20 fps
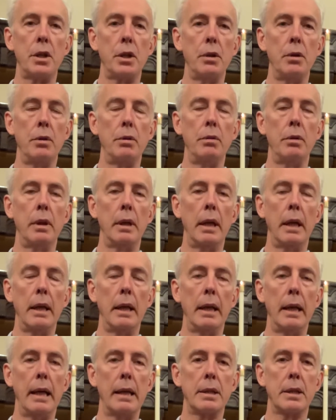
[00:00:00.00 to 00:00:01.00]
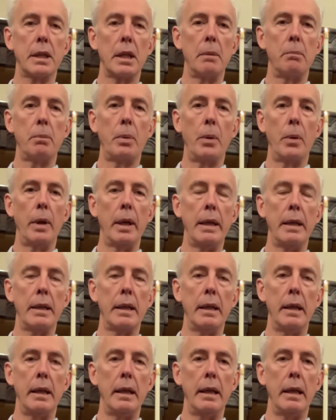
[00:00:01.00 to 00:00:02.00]
you uh, at some point
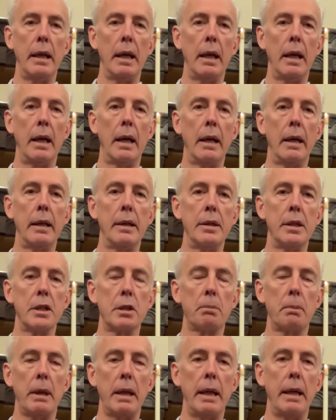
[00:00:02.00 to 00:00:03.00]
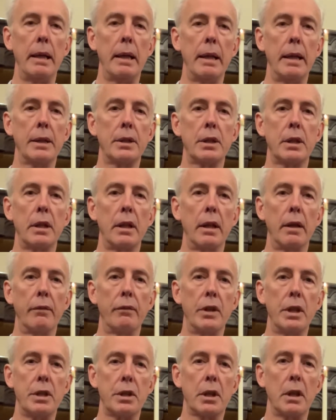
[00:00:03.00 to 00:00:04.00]
uh, in this playlist of
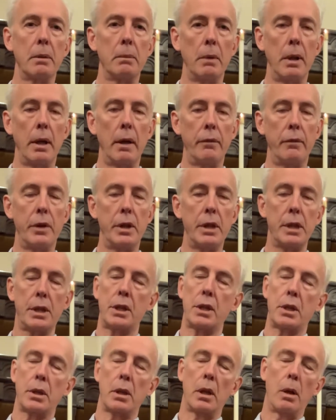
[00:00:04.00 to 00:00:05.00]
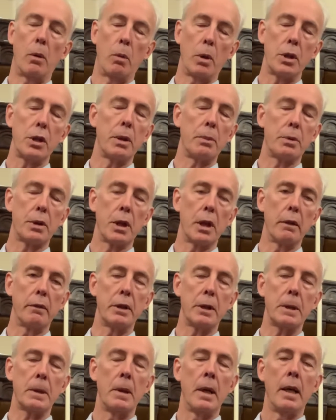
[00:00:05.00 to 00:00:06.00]
this, of this uh, worship
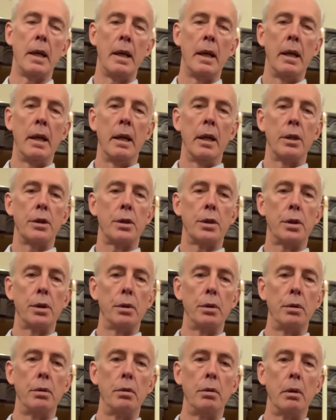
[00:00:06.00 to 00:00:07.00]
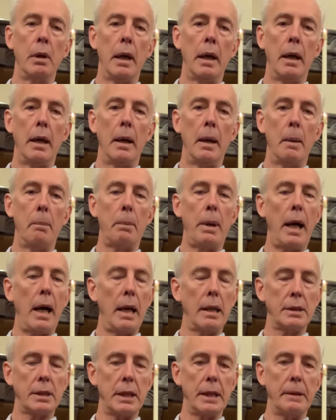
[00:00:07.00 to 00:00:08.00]
service to uh,
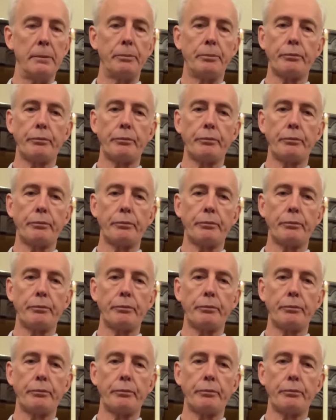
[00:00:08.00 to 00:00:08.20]
pause it